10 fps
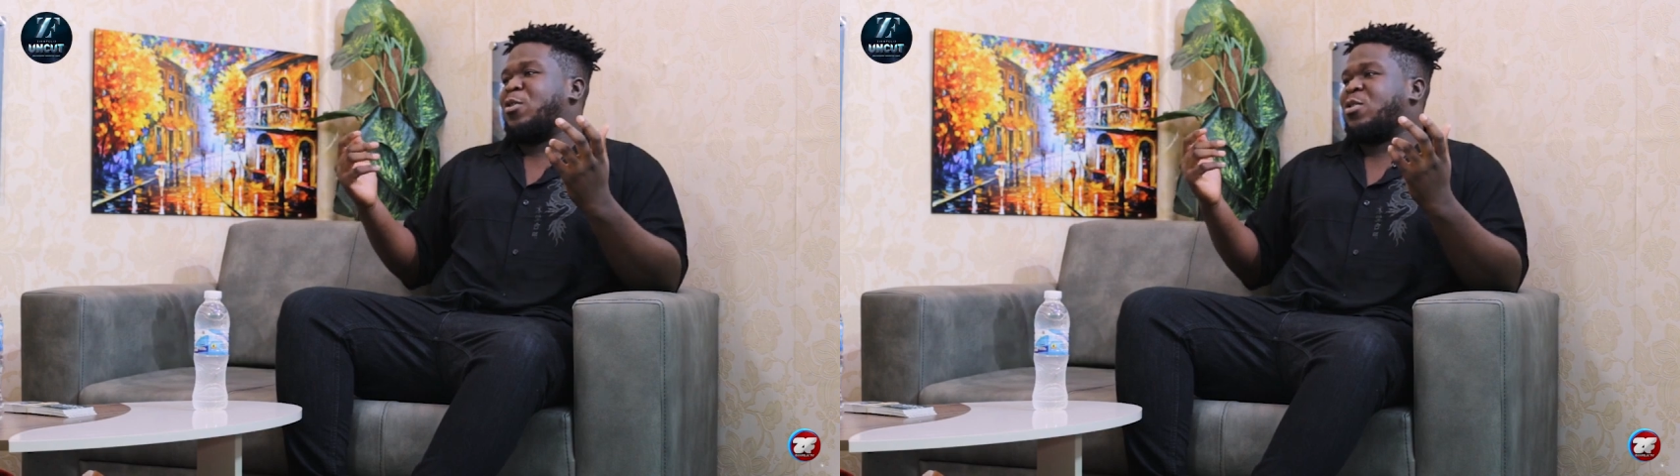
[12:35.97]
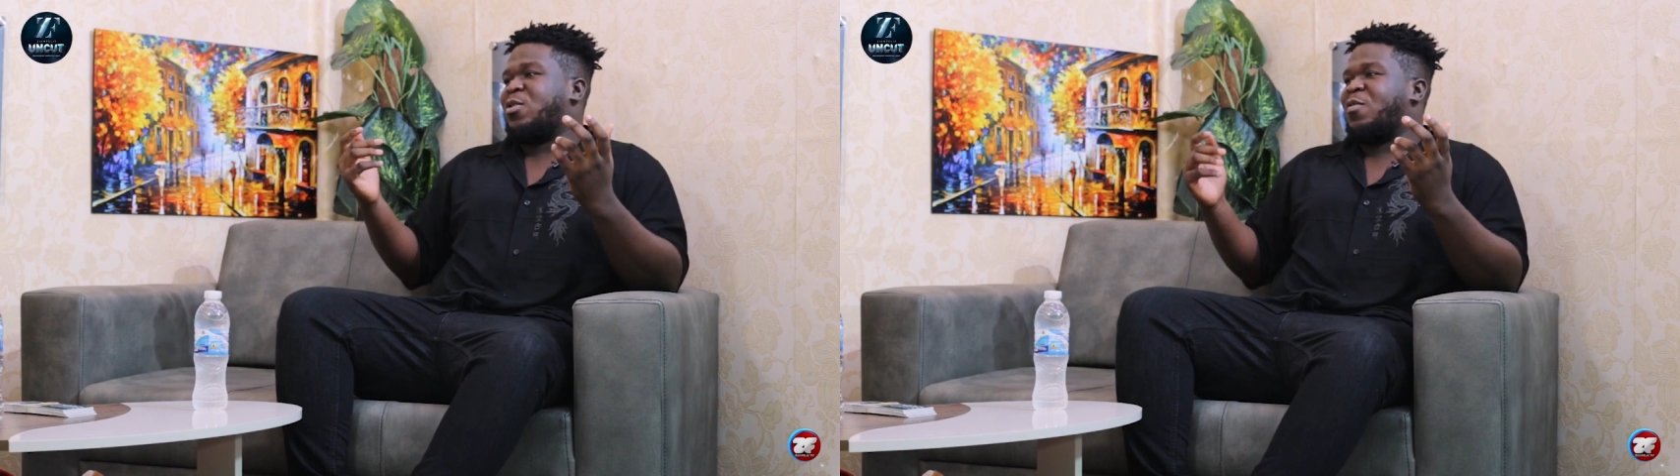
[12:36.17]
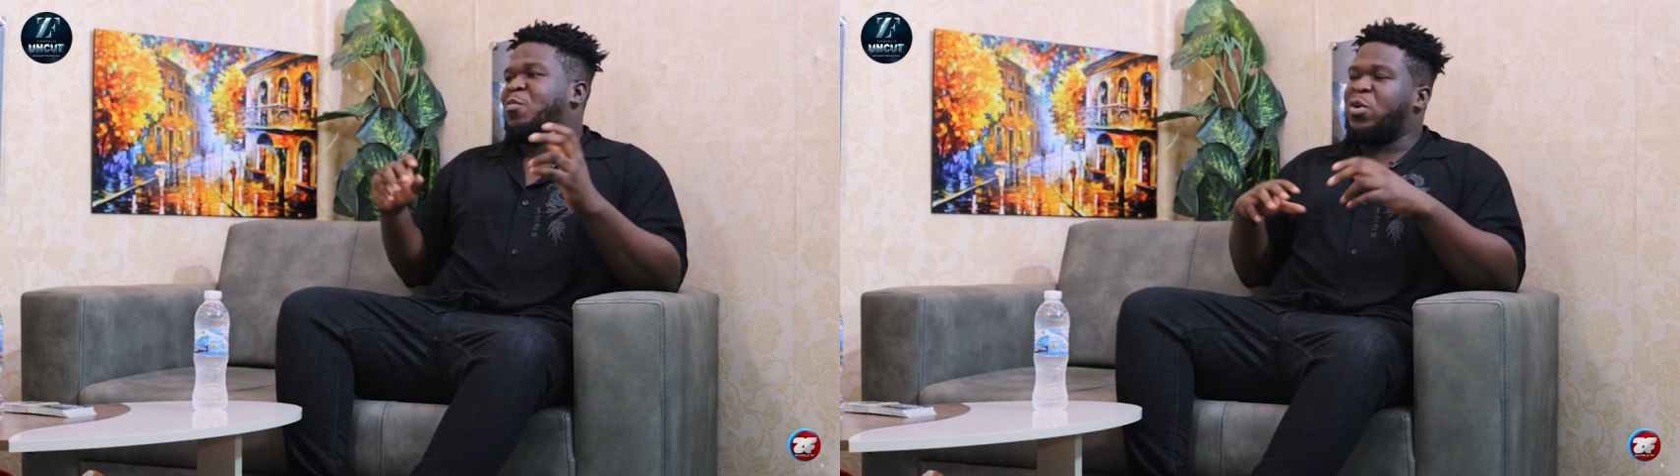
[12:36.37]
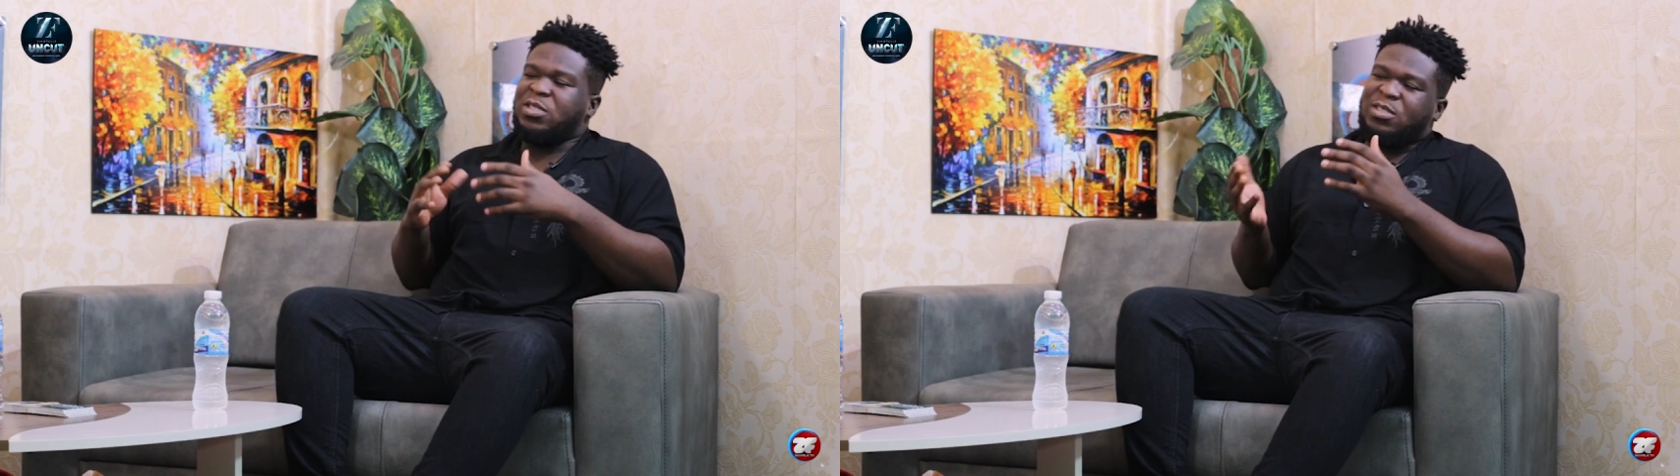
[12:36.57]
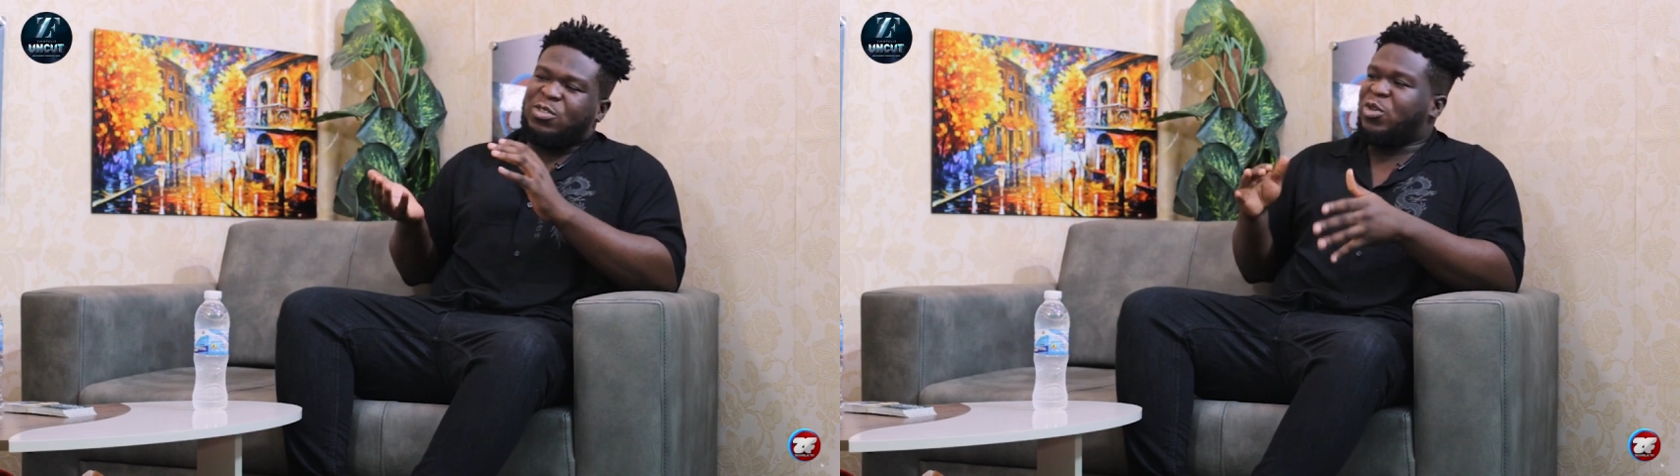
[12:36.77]
Mm. But it's mm.
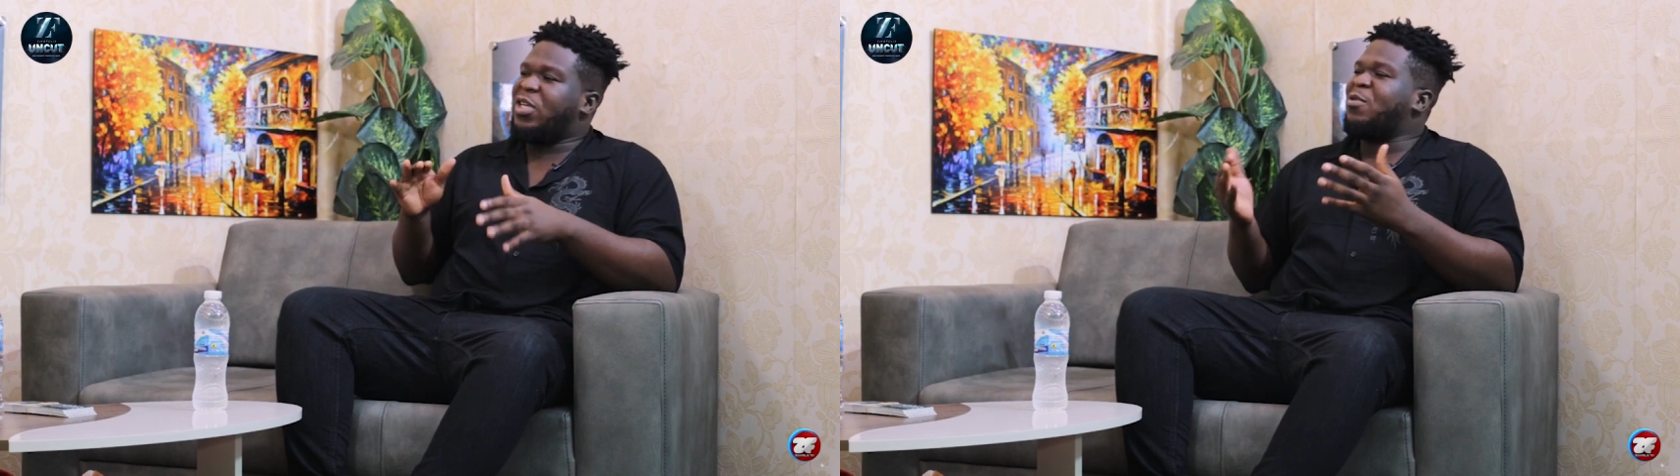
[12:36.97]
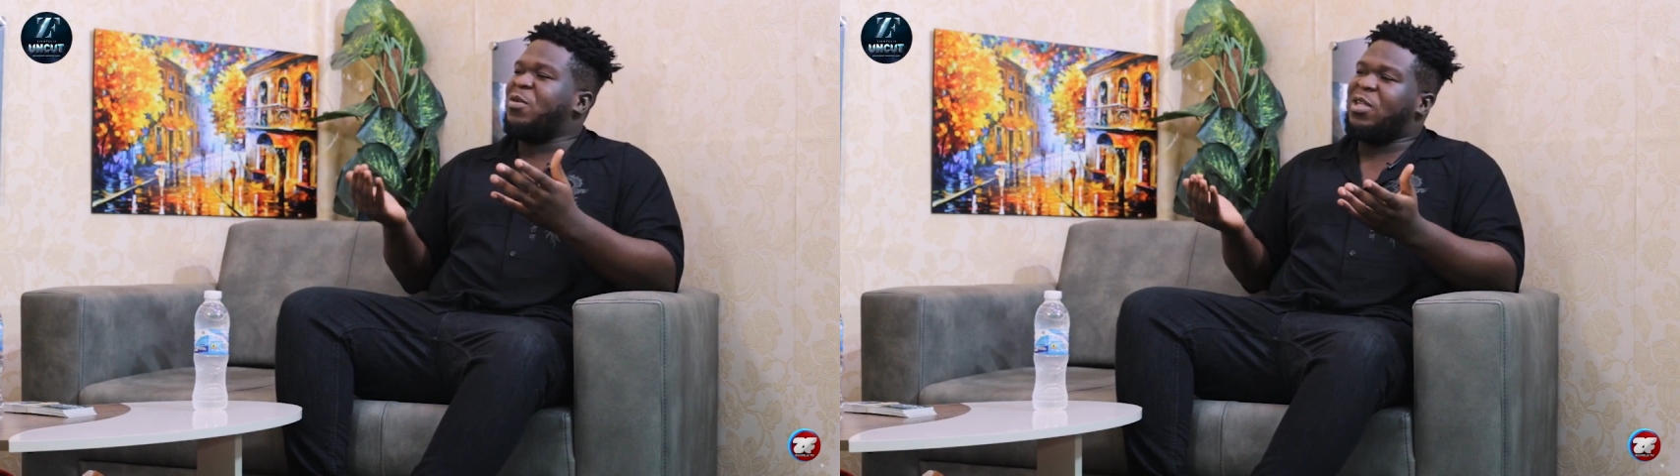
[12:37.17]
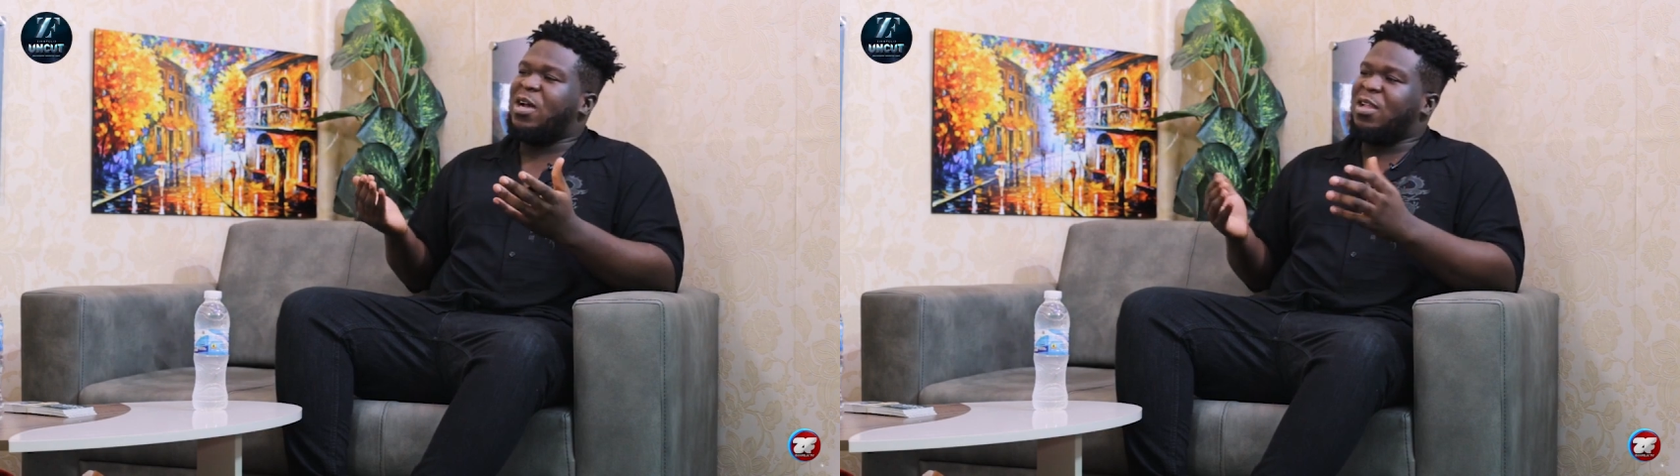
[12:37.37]
tricky with Ghana.